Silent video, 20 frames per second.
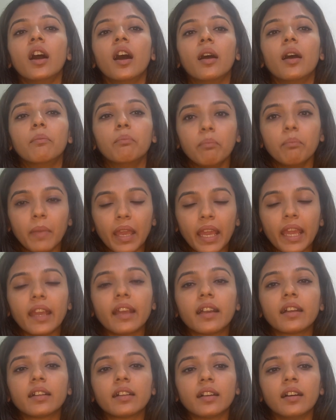
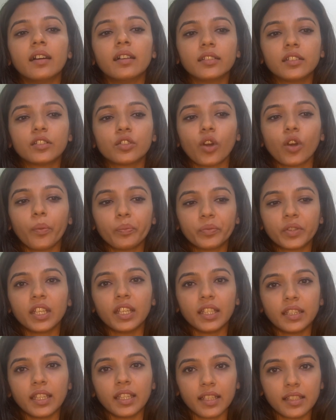make the top
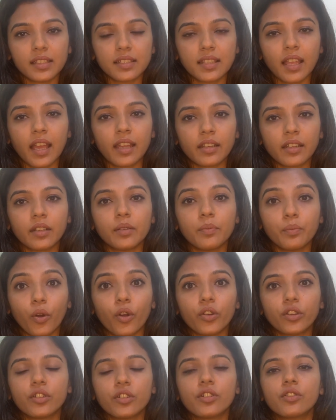3 things that are
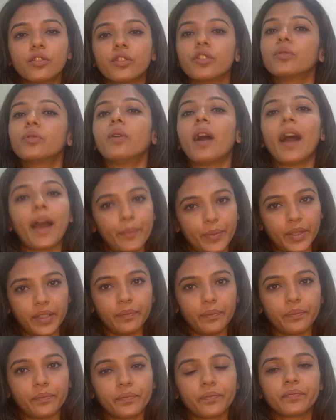important to you happen.
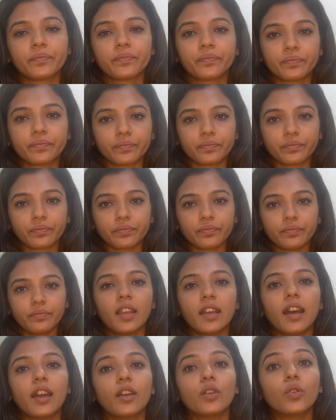
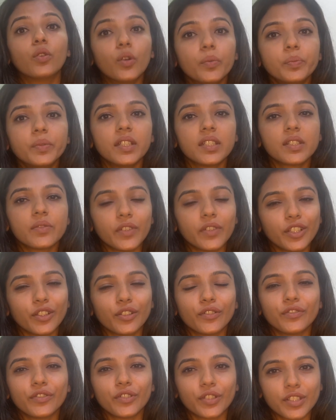I hope this
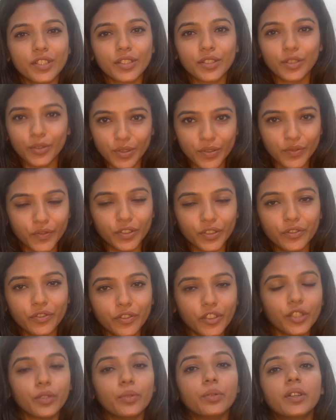video was useful
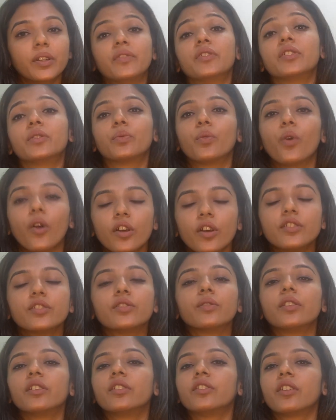for you. If it was,
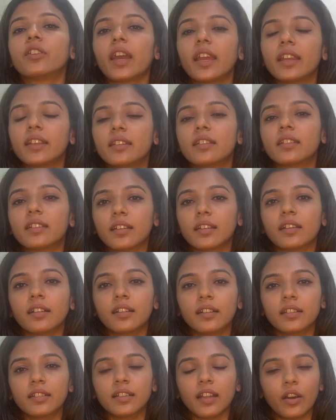you can write
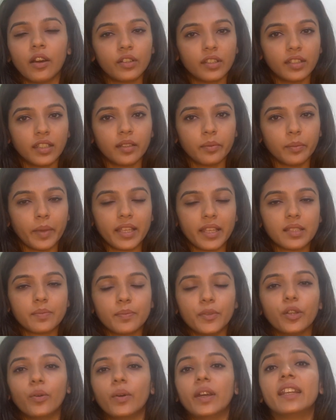down in the comments
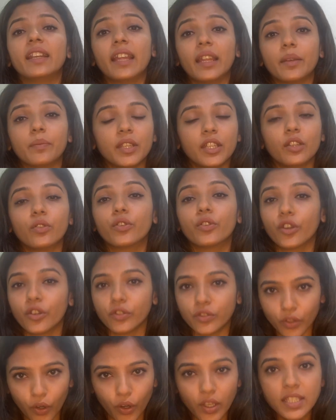below and let me know your
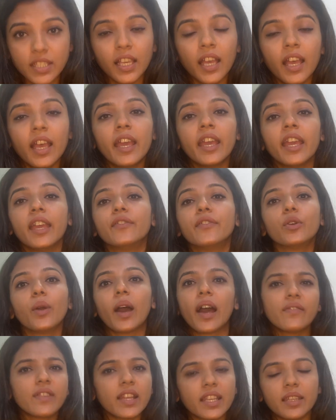thoughts. If you
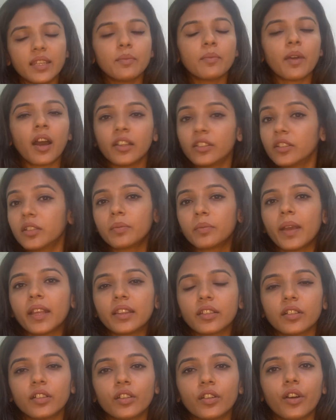have any other
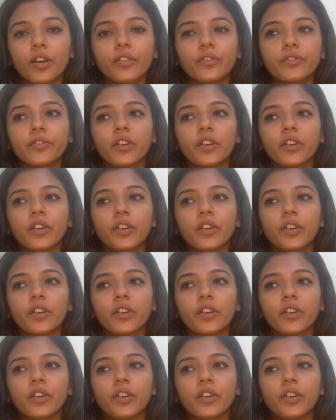method of